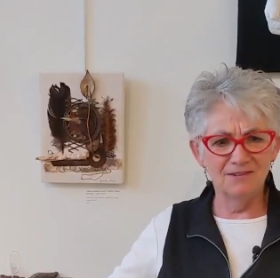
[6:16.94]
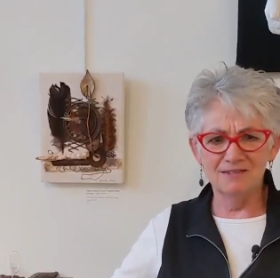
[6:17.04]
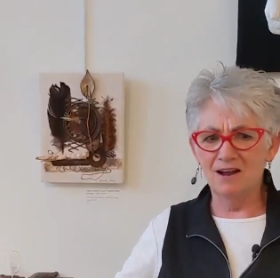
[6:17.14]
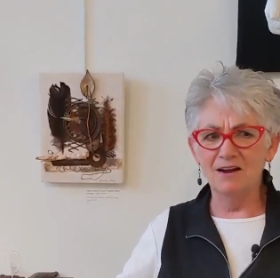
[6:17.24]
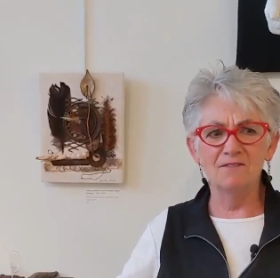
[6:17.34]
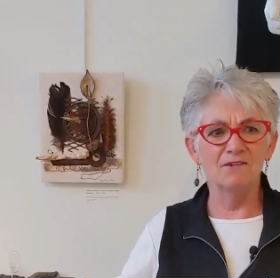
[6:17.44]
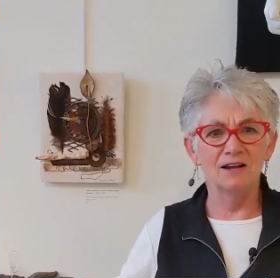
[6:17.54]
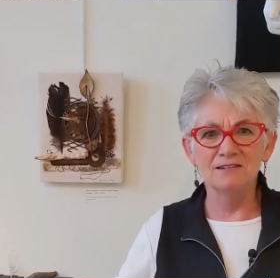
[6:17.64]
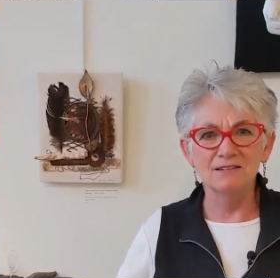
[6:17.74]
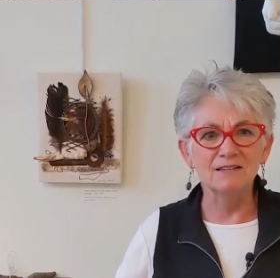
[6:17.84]
this kind of
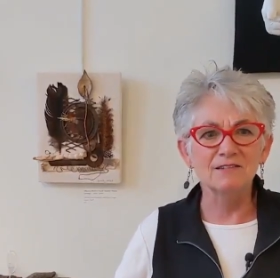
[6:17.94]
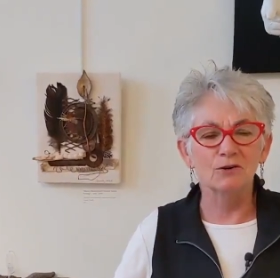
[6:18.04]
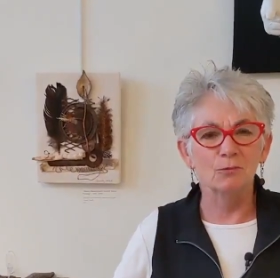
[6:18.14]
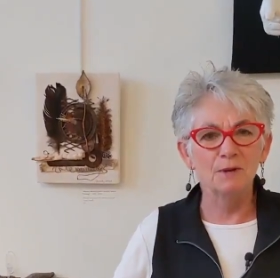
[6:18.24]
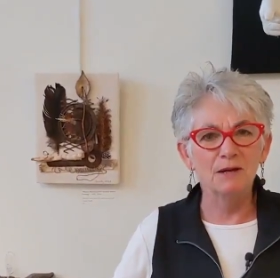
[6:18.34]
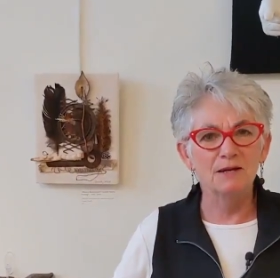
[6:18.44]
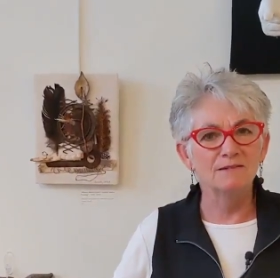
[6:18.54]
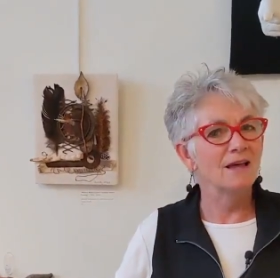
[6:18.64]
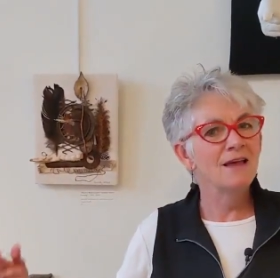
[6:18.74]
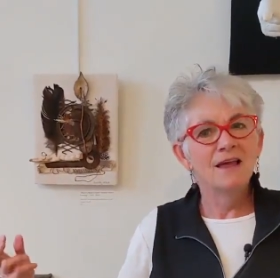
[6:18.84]
nonsensical
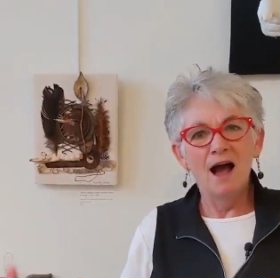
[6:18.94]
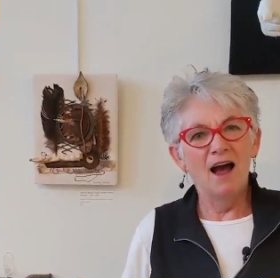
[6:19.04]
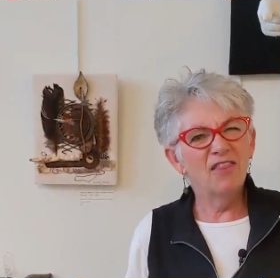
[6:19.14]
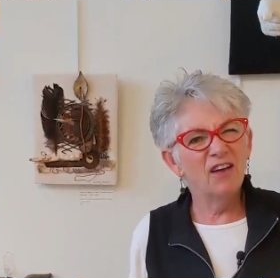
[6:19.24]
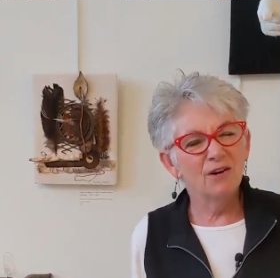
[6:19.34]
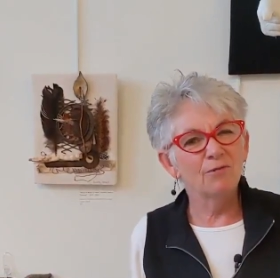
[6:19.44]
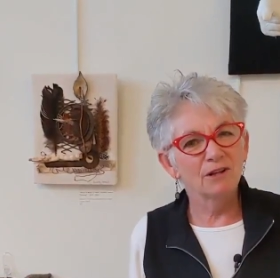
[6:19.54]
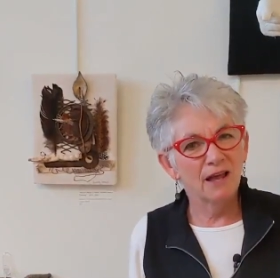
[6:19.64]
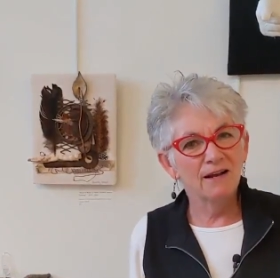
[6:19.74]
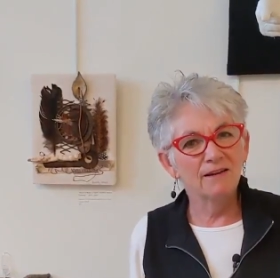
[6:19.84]
piece, I thought it
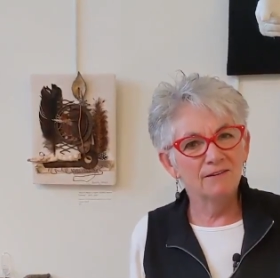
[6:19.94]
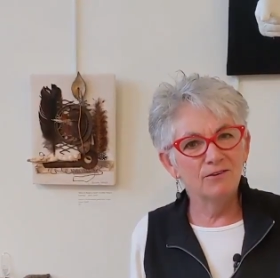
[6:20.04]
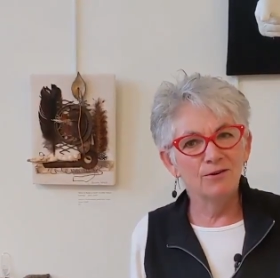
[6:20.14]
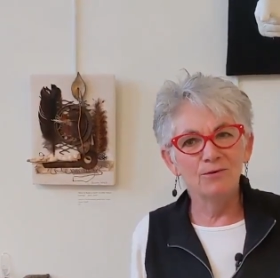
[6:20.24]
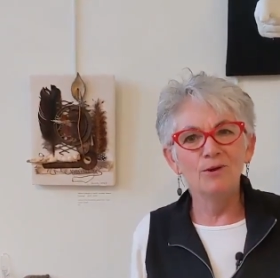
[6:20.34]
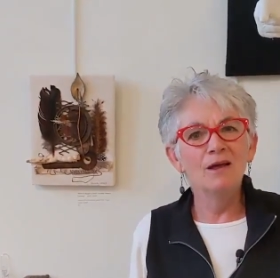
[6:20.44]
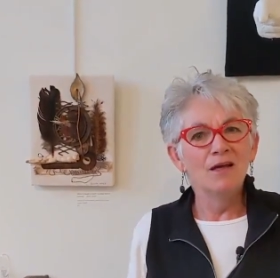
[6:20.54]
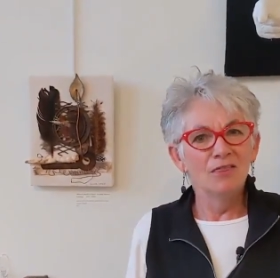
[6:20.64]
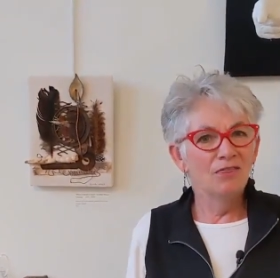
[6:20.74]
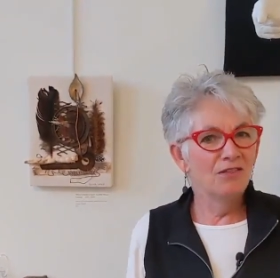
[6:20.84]
related to
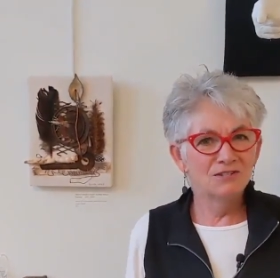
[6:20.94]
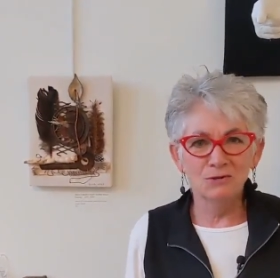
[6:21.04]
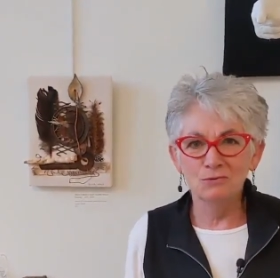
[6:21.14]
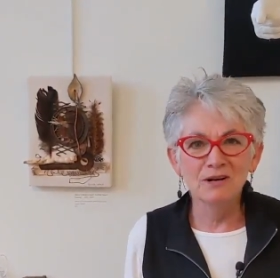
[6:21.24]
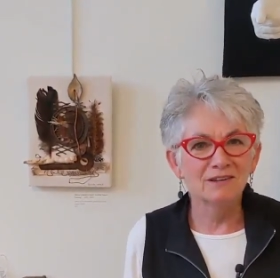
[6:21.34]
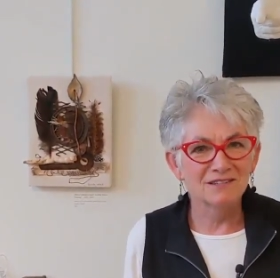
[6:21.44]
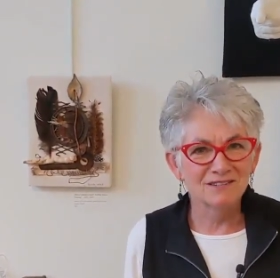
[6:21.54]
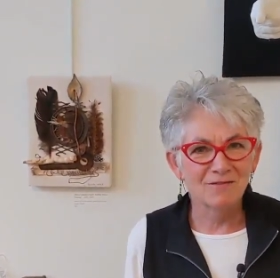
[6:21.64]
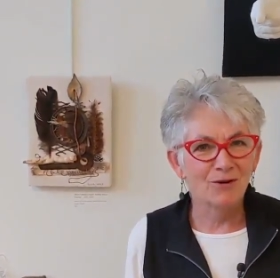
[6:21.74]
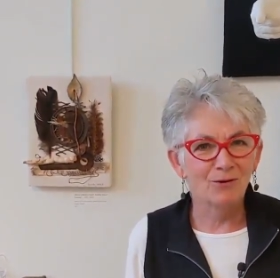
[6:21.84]
the
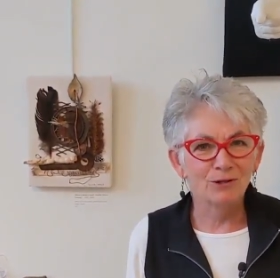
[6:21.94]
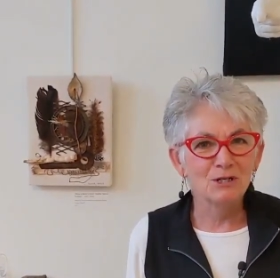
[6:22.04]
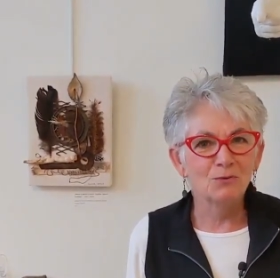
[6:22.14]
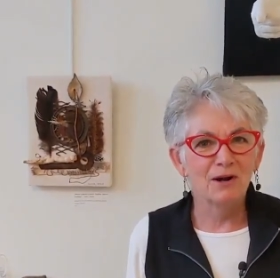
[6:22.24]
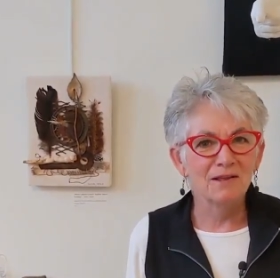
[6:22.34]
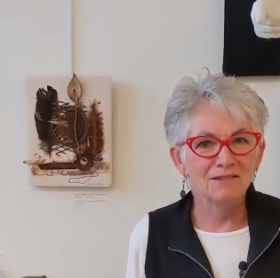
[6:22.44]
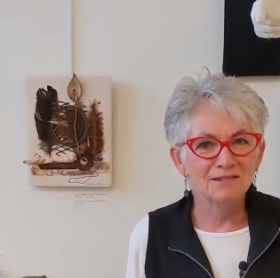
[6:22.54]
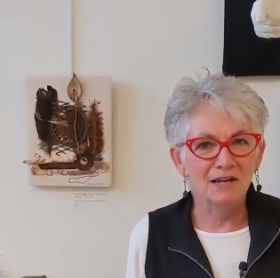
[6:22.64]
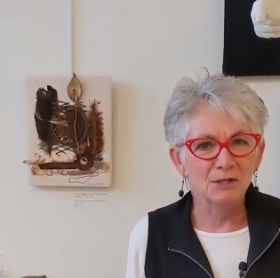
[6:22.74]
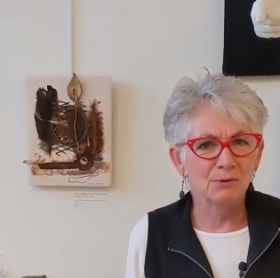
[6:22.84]
surrealists of the early 20th
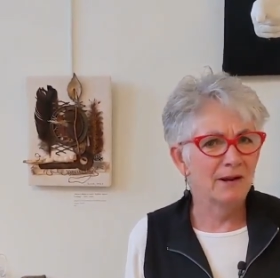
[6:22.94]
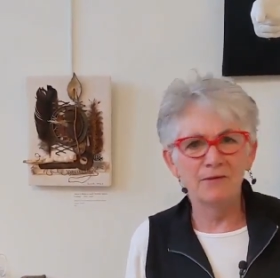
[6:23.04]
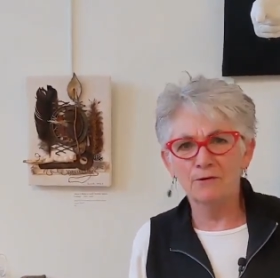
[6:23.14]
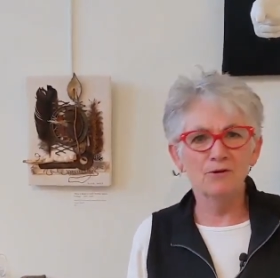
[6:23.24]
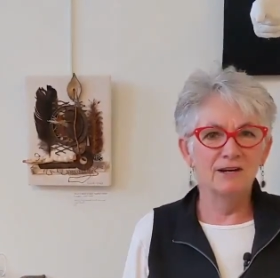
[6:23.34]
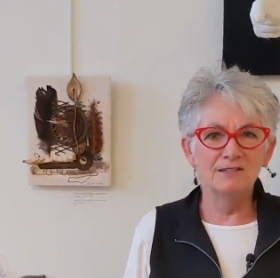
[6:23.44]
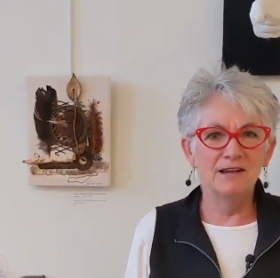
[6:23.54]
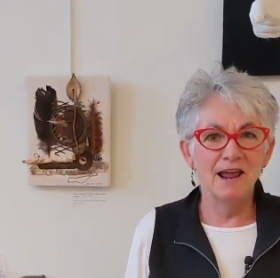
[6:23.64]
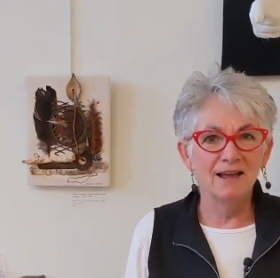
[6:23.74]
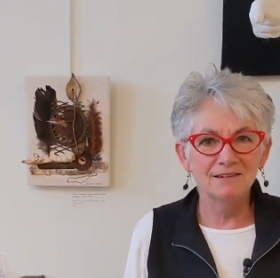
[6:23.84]
century and their
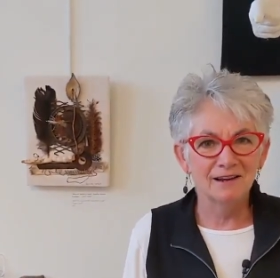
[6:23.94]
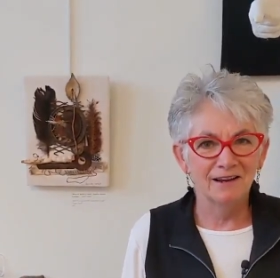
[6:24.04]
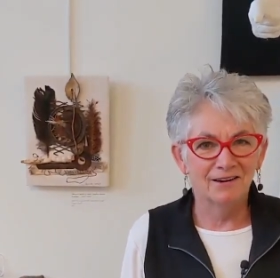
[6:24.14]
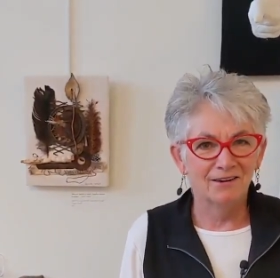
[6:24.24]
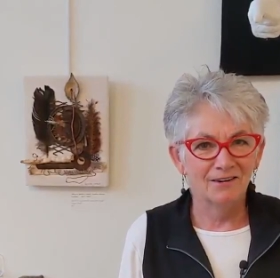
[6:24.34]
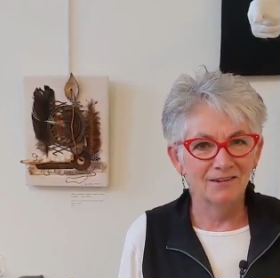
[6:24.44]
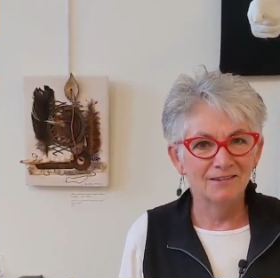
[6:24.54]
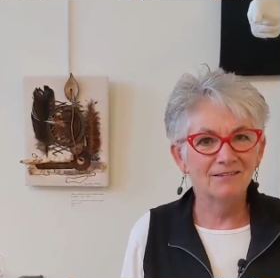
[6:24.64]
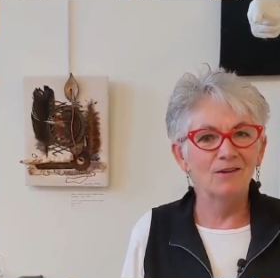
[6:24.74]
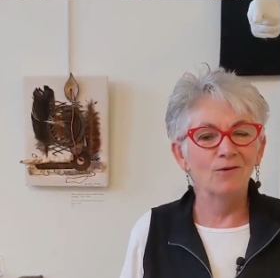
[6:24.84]
crazy anti-art, and
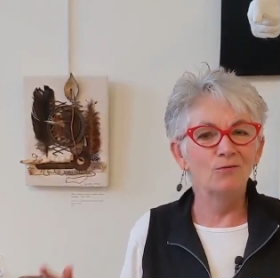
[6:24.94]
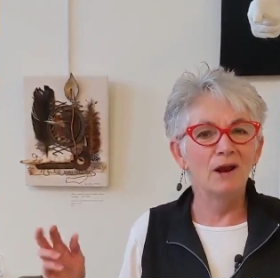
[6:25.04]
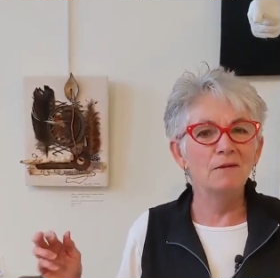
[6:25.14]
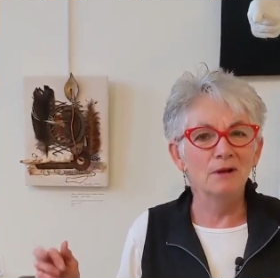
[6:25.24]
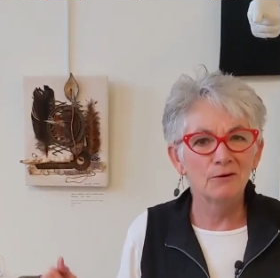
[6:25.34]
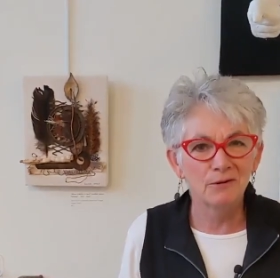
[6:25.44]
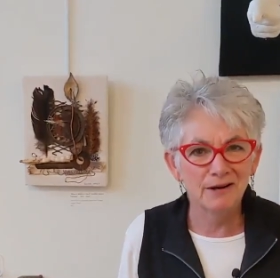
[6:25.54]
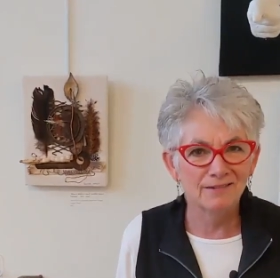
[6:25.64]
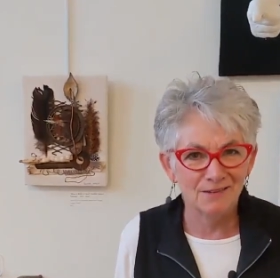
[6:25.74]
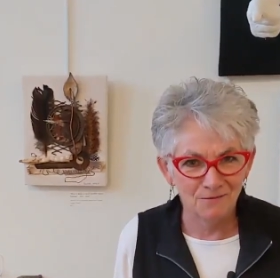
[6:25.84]
so René Magritte
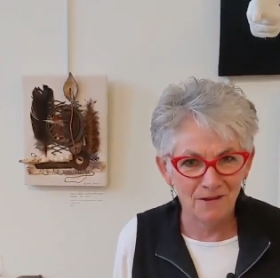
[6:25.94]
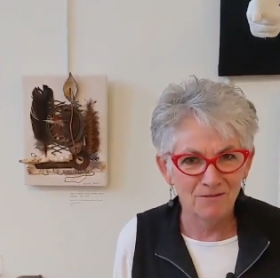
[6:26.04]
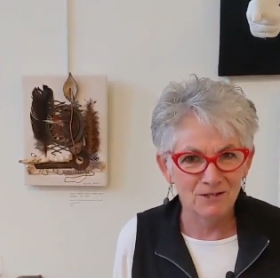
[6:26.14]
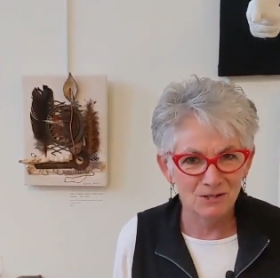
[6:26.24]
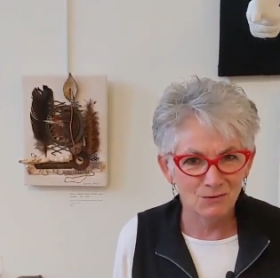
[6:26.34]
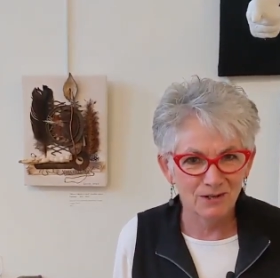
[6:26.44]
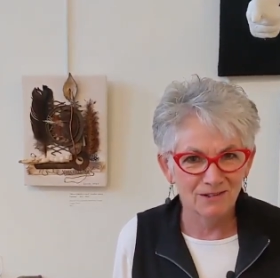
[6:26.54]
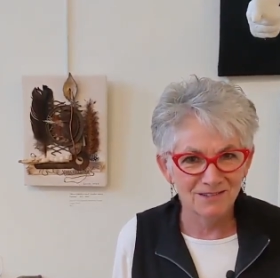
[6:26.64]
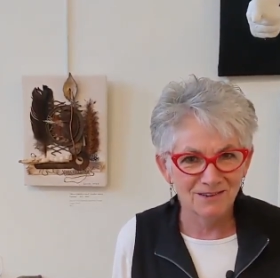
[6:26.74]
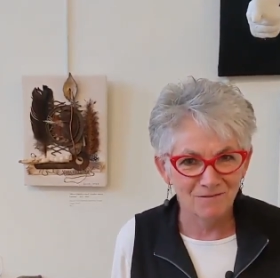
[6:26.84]
is a favorite
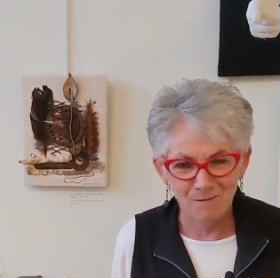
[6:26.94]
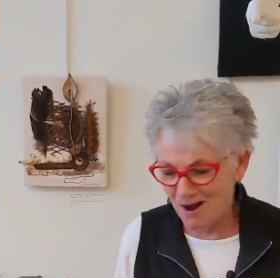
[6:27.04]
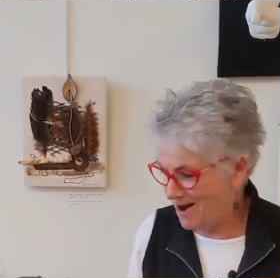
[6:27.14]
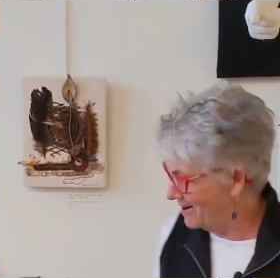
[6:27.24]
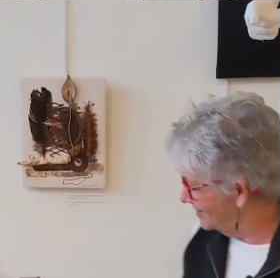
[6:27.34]
surrealist of mine,